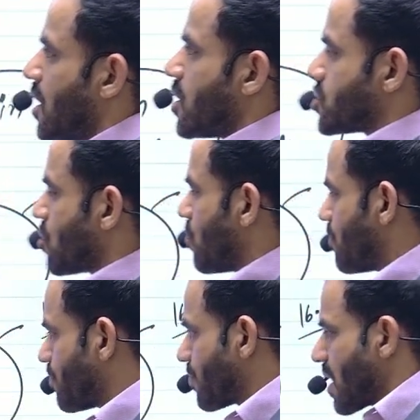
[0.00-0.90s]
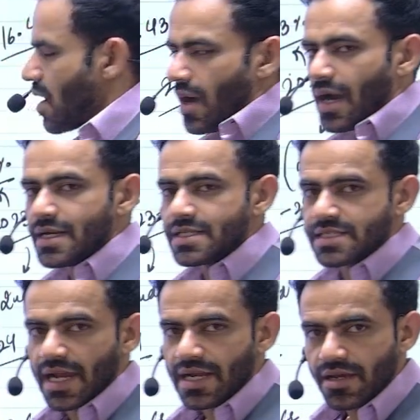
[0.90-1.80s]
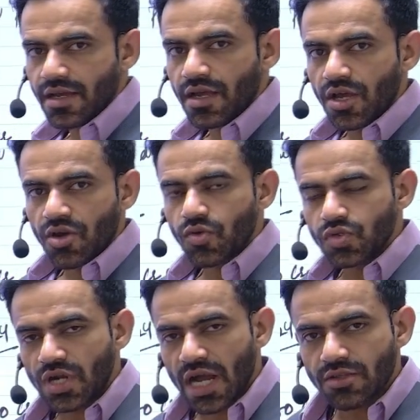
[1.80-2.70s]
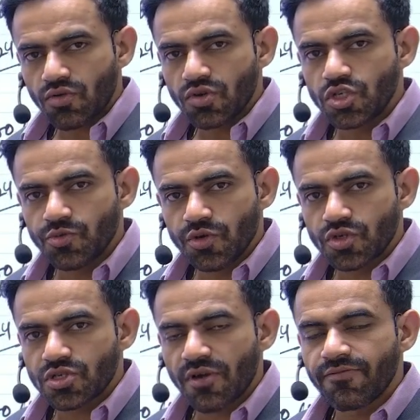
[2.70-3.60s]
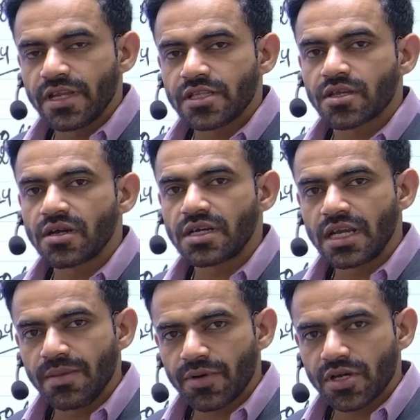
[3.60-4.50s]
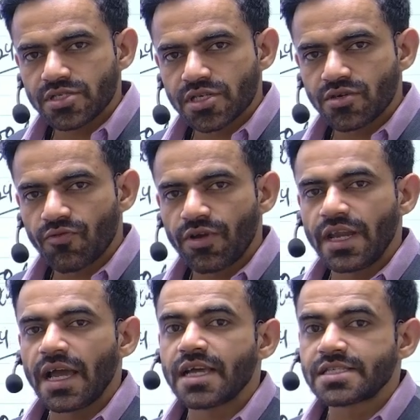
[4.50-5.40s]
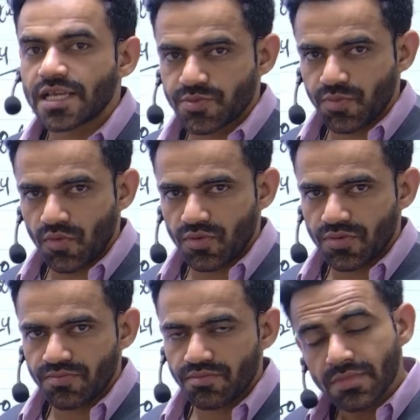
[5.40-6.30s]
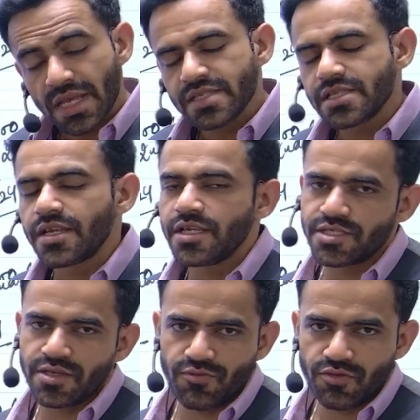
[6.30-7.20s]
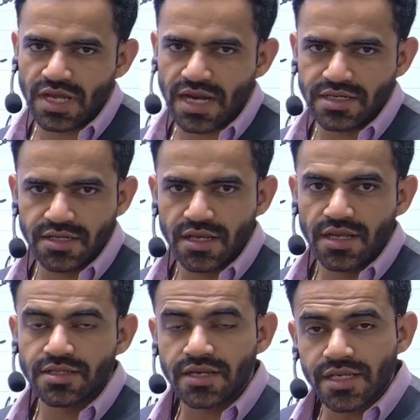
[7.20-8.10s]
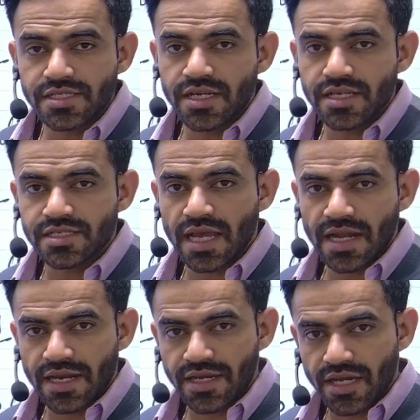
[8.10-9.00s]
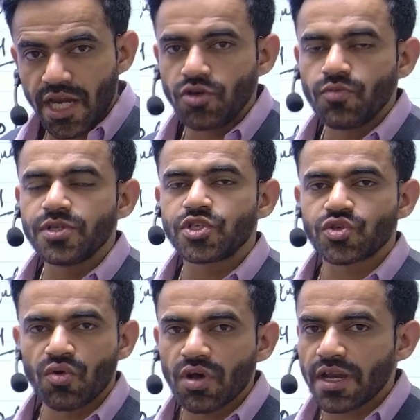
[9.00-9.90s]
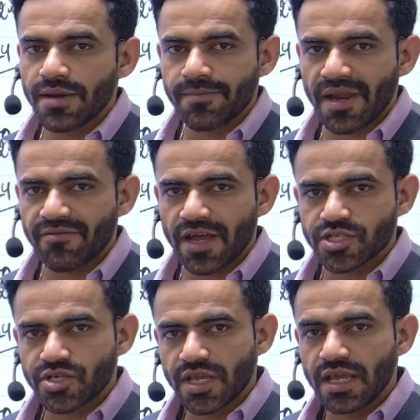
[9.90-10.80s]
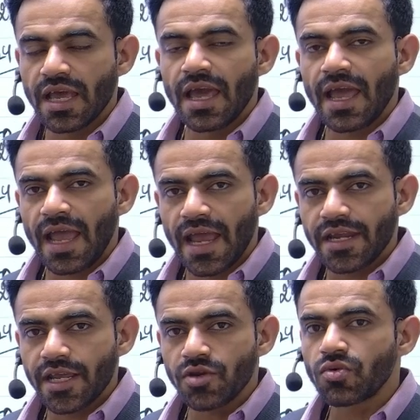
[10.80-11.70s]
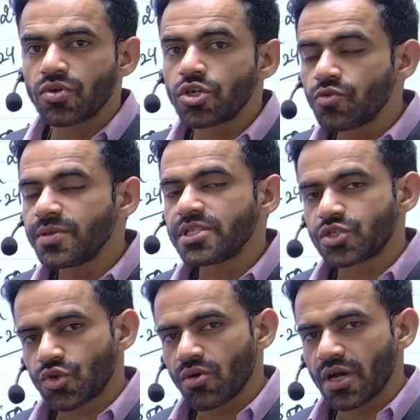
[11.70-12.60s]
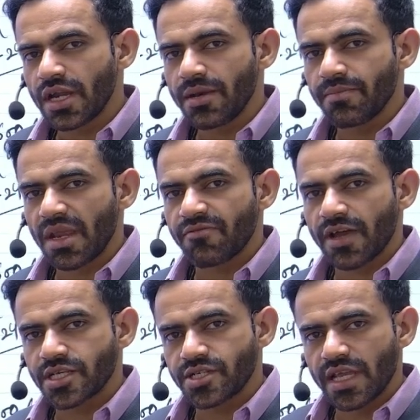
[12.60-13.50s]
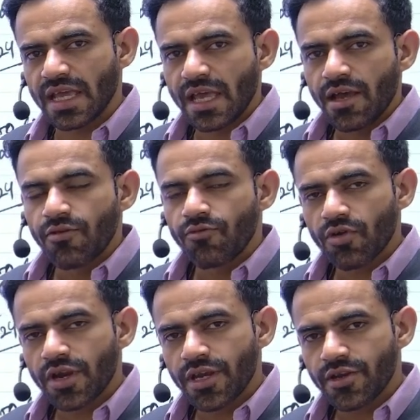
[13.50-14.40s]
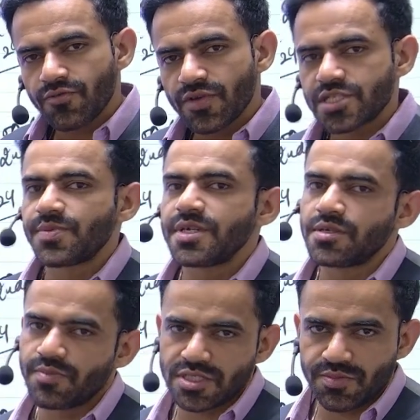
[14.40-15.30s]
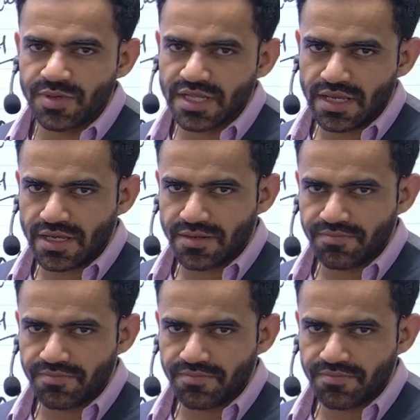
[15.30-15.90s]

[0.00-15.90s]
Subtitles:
So, understand, Gujarat contributes roughly 30% of India's export. There is a reason for that. The reason is that it need to be stronger in manufacturing, and in order to be stronger in manufacturing, foreign investment must be there,